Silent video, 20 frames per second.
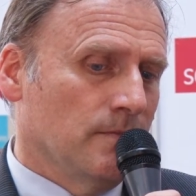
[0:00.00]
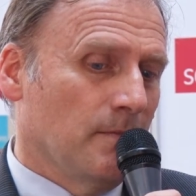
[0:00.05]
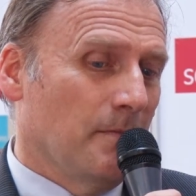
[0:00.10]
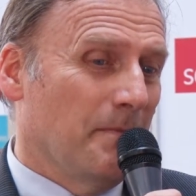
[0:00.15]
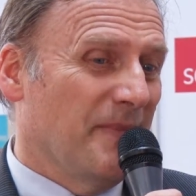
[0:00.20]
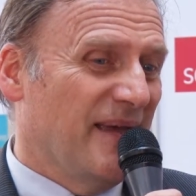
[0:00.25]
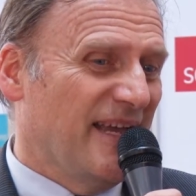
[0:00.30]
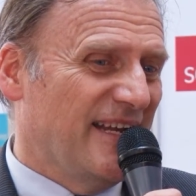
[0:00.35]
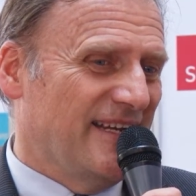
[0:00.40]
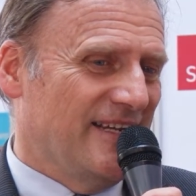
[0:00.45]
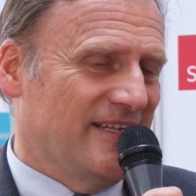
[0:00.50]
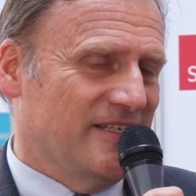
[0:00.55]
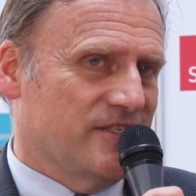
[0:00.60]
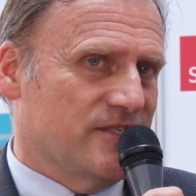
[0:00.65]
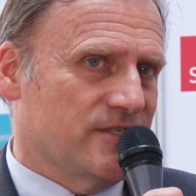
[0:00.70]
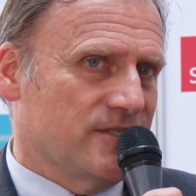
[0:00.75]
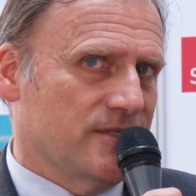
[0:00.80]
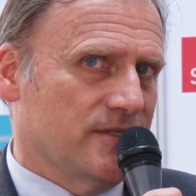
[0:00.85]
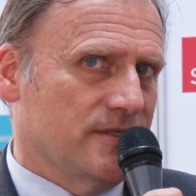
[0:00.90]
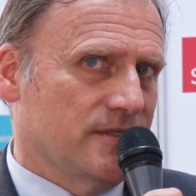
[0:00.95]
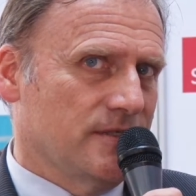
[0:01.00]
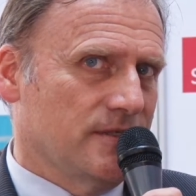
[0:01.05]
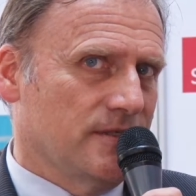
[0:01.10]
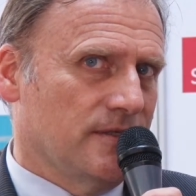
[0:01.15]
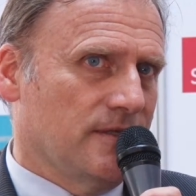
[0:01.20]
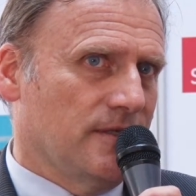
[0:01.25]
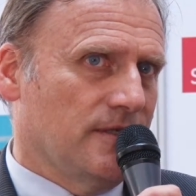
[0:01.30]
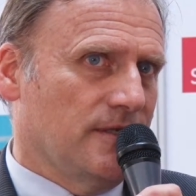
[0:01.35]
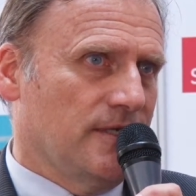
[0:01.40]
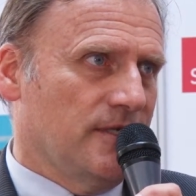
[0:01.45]
manage
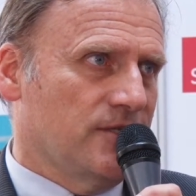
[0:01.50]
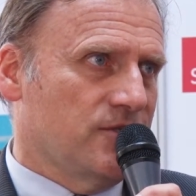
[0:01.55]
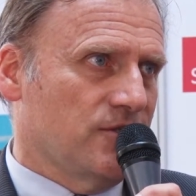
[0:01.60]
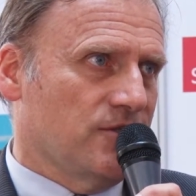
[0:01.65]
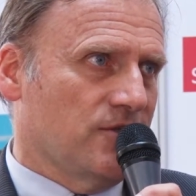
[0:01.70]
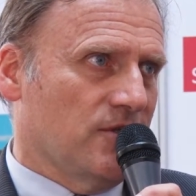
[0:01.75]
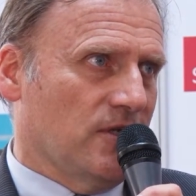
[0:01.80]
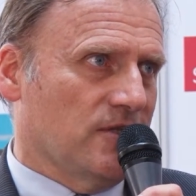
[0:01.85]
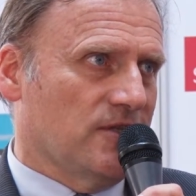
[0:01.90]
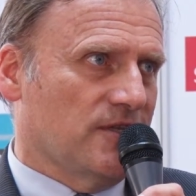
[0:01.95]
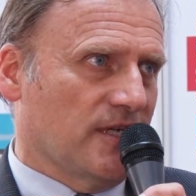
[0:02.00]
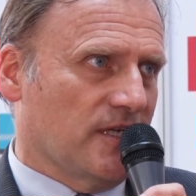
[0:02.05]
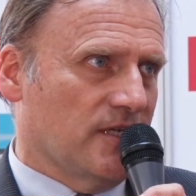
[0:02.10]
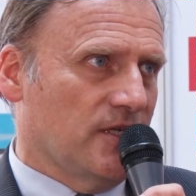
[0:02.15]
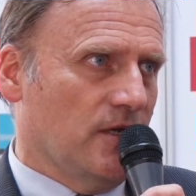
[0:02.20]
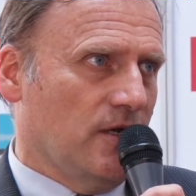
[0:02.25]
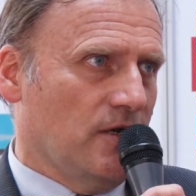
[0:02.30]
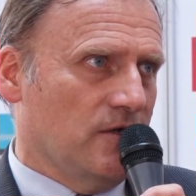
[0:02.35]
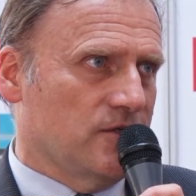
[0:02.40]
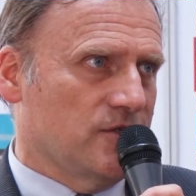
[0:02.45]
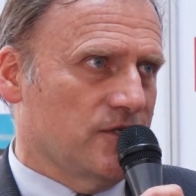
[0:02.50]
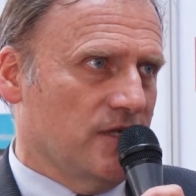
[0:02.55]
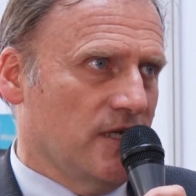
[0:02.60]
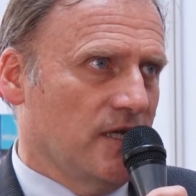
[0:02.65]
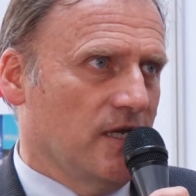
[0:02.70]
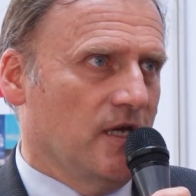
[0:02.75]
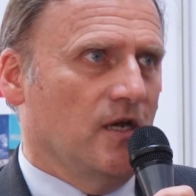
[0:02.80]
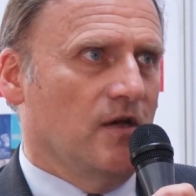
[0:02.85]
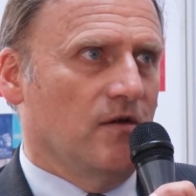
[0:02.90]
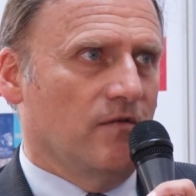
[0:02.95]
the digital technology
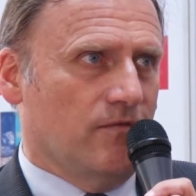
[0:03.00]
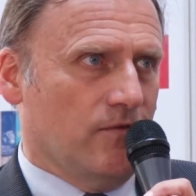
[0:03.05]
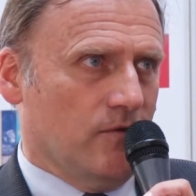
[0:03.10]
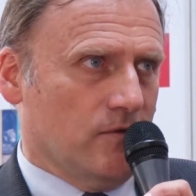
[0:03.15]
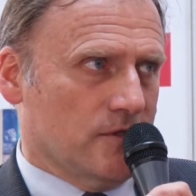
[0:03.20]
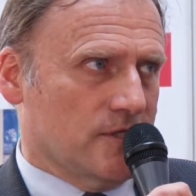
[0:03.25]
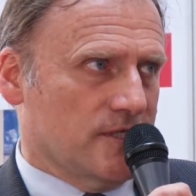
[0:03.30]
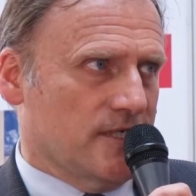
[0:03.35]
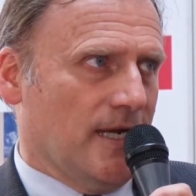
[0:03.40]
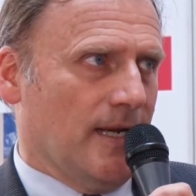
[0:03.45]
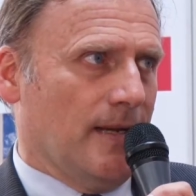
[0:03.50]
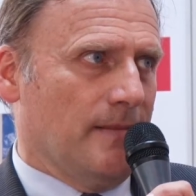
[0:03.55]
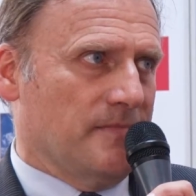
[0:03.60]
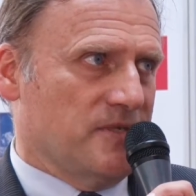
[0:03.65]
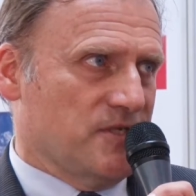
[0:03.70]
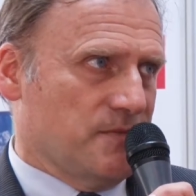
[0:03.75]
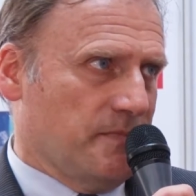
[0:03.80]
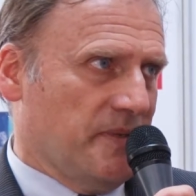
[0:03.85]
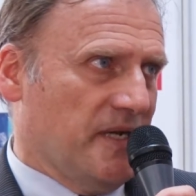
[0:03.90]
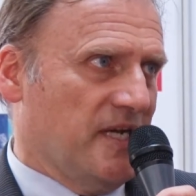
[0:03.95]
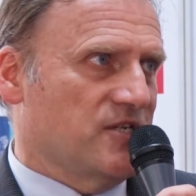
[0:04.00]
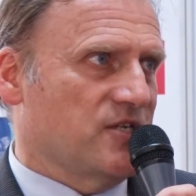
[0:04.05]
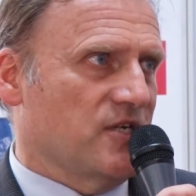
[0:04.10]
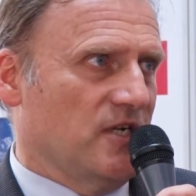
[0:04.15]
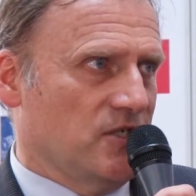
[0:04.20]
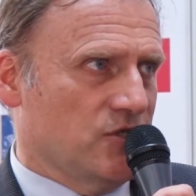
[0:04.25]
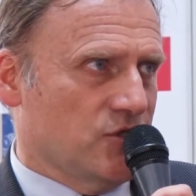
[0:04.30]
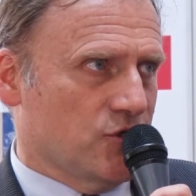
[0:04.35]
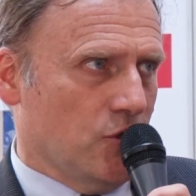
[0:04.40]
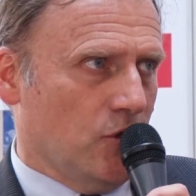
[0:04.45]
for some
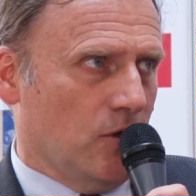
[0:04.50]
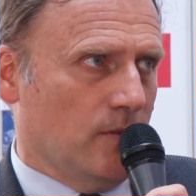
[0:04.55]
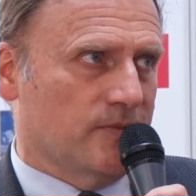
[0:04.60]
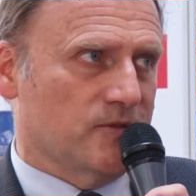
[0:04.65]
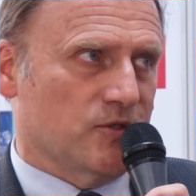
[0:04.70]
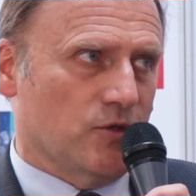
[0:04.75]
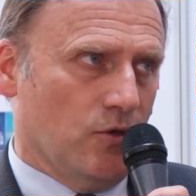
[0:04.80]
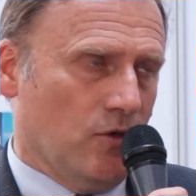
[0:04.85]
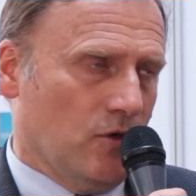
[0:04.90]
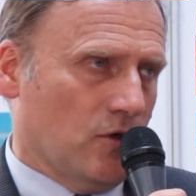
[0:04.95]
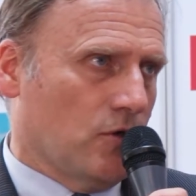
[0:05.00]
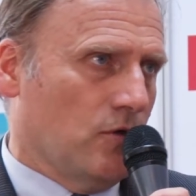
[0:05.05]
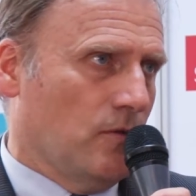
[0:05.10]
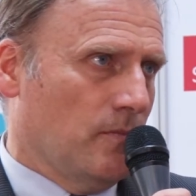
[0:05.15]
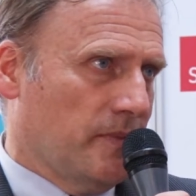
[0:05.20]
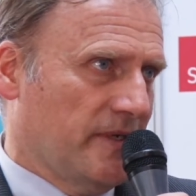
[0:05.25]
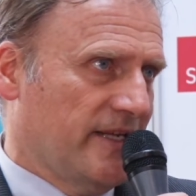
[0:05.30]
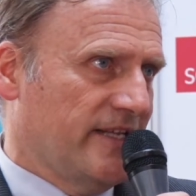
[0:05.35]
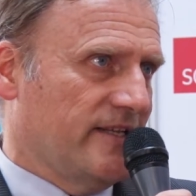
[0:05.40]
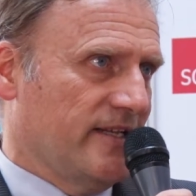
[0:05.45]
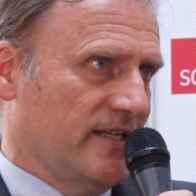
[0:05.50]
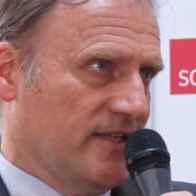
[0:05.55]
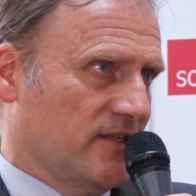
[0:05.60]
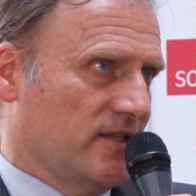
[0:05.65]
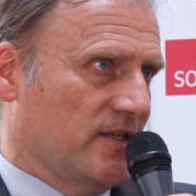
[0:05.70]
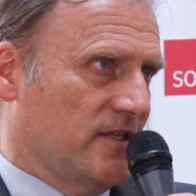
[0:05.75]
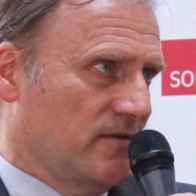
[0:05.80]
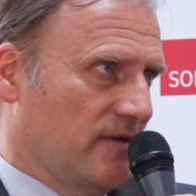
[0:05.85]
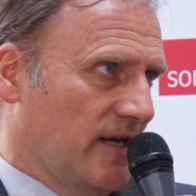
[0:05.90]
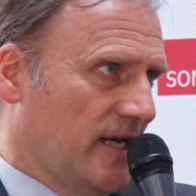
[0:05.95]
special jobs or completely
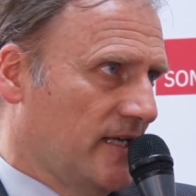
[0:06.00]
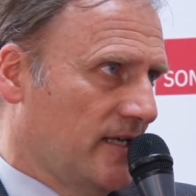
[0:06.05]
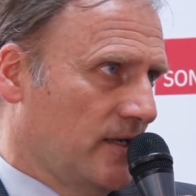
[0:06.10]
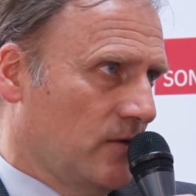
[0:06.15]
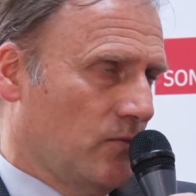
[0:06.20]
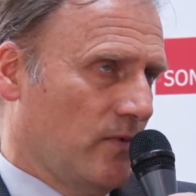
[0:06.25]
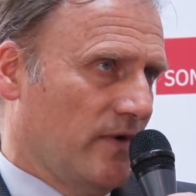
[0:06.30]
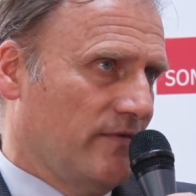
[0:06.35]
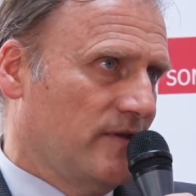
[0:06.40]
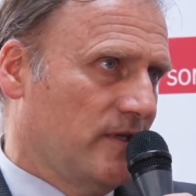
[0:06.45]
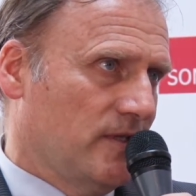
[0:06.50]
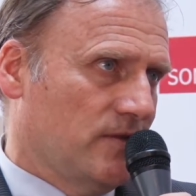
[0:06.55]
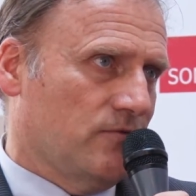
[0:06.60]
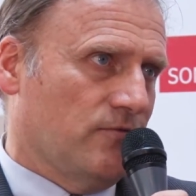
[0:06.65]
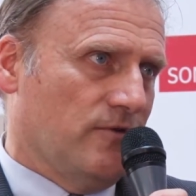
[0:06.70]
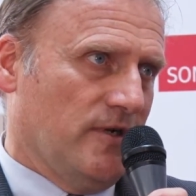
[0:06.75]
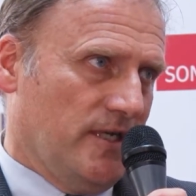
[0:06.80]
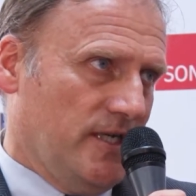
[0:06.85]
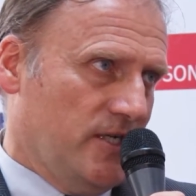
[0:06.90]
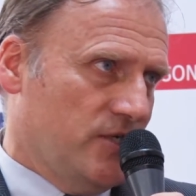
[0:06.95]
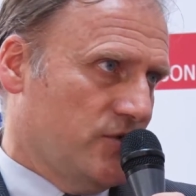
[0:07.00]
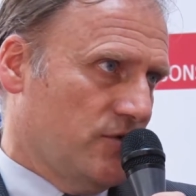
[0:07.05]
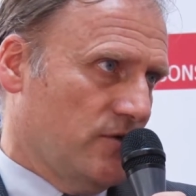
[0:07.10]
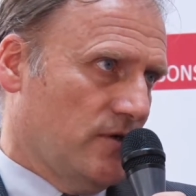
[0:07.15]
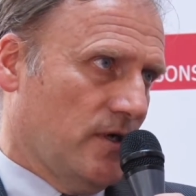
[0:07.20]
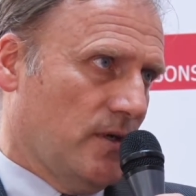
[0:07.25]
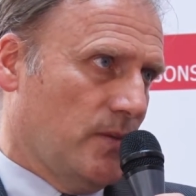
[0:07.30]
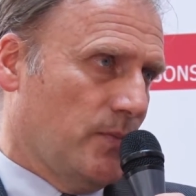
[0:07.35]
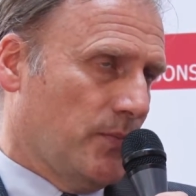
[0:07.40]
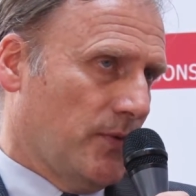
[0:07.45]
integrated with the
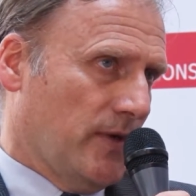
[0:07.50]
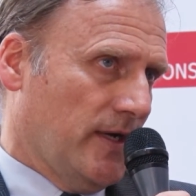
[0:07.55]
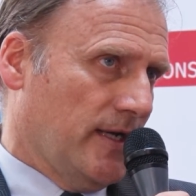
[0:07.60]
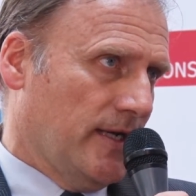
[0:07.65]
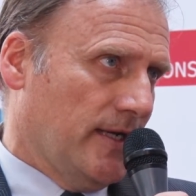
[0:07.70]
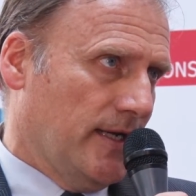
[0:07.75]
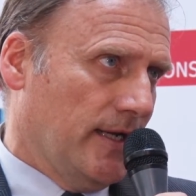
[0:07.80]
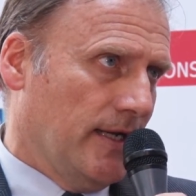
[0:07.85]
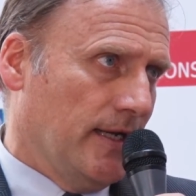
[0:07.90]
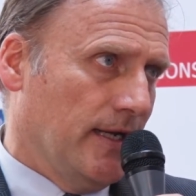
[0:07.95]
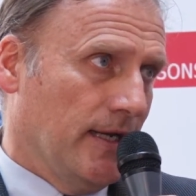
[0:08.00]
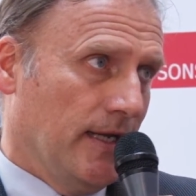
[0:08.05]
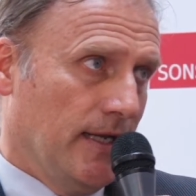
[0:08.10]
traditional printing,